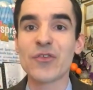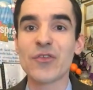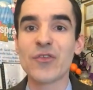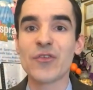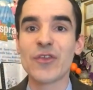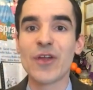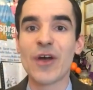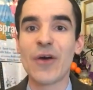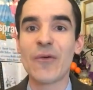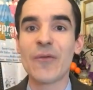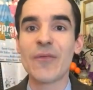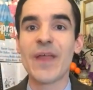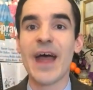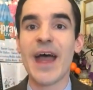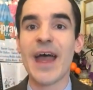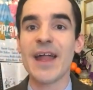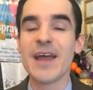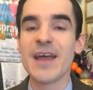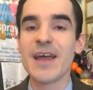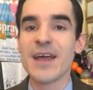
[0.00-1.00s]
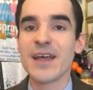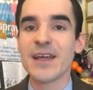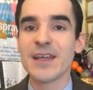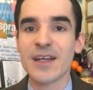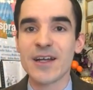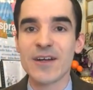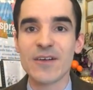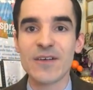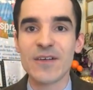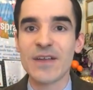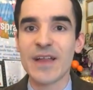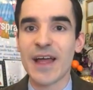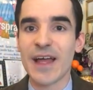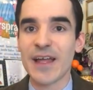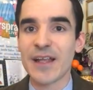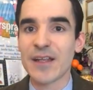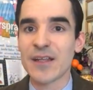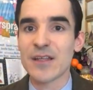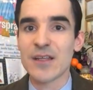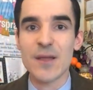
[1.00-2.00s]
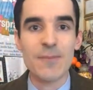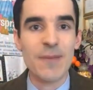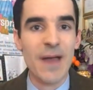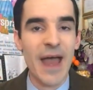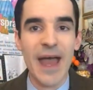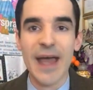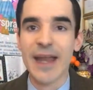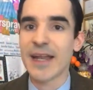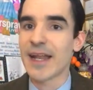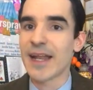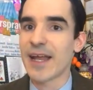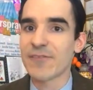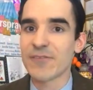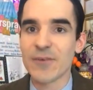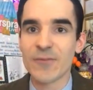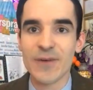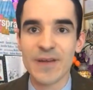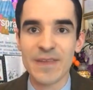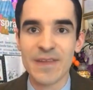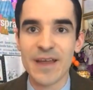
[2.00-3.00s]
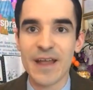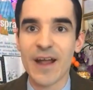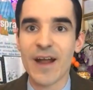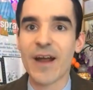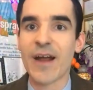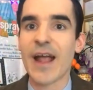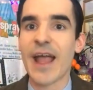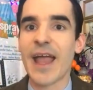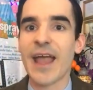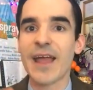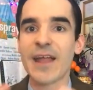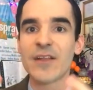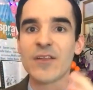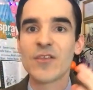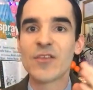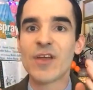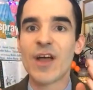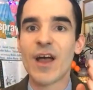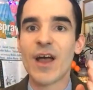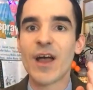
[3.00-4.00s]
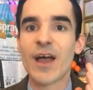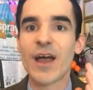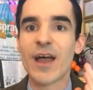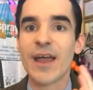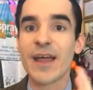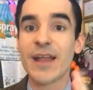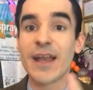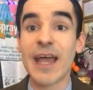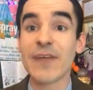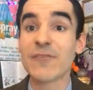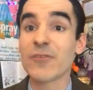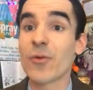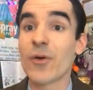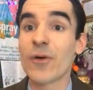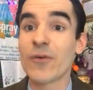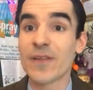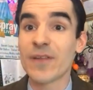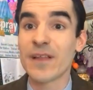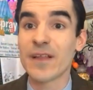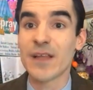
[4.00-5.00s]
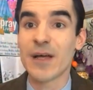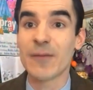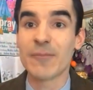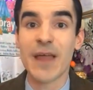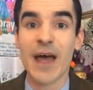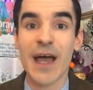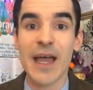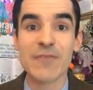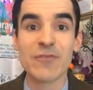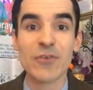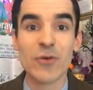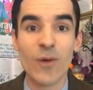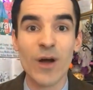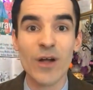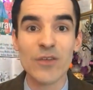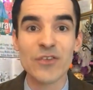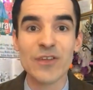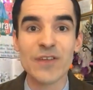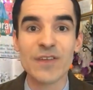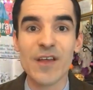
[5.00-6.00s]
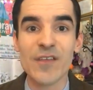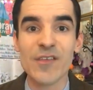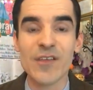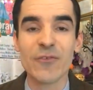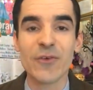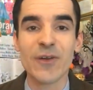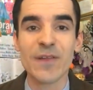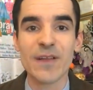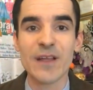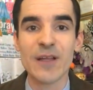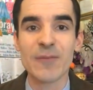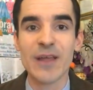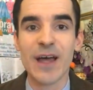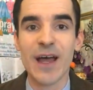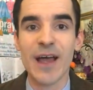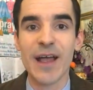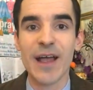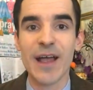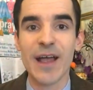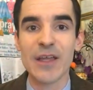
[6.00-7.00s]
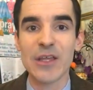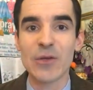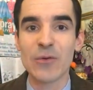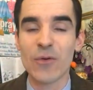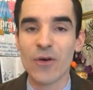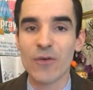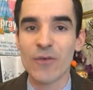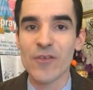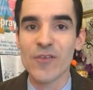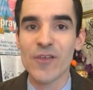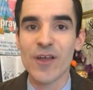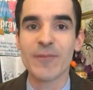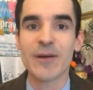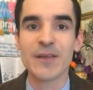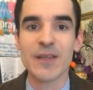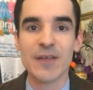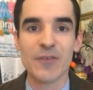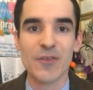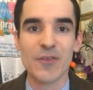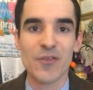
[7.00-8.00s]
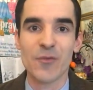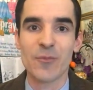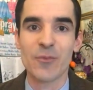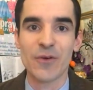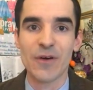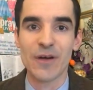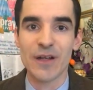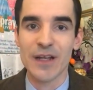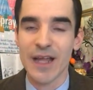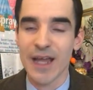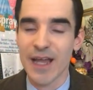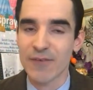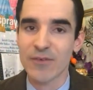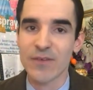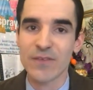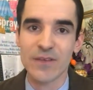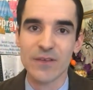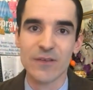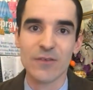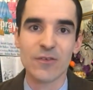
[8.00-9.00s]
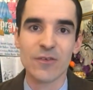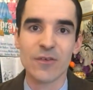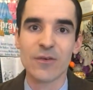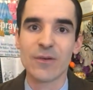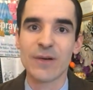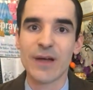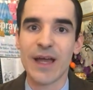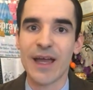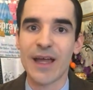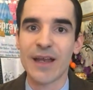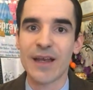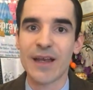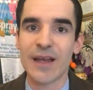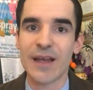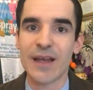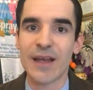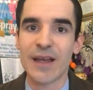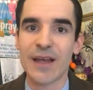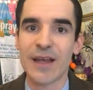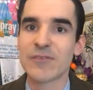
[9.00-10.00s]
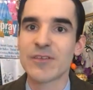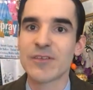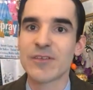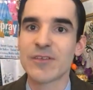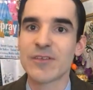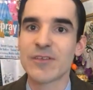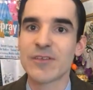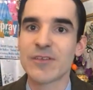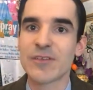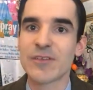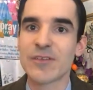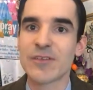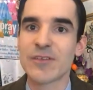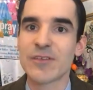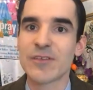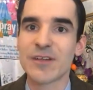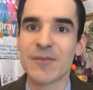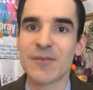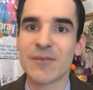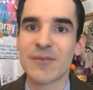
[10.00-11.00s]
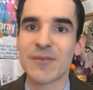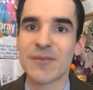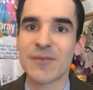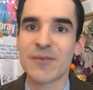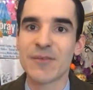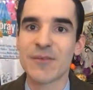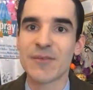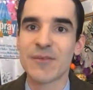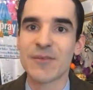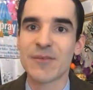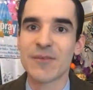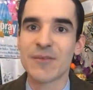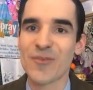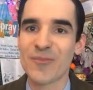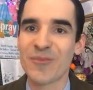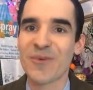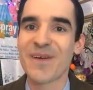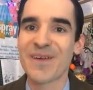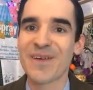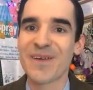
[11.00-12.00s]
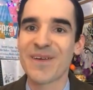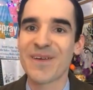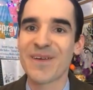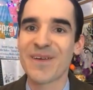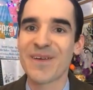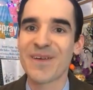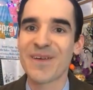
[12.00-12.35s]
Just know that Carol and Pat and everyone there, and and every one of the alumni, if you're watching this, every one of the alumni, you always have my love and support in everything you do. And I would love to come back and support you guys some more.